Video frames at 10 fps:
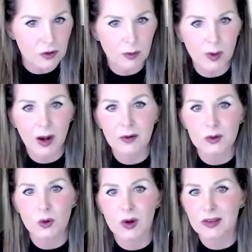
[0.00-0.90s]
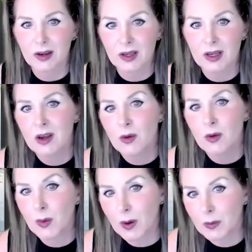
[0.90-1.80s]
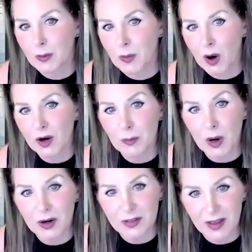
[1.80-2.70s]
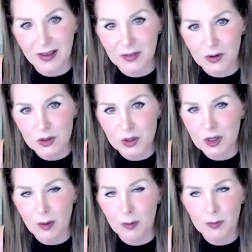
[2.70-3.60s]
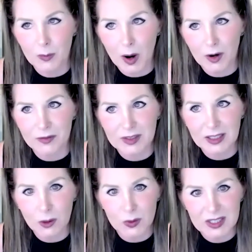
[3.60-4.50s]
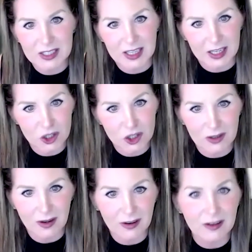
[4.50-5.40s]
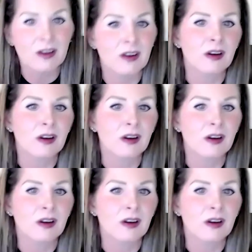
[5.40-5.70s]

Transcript: somehow. So I think part part of that there's some part of liquidation there,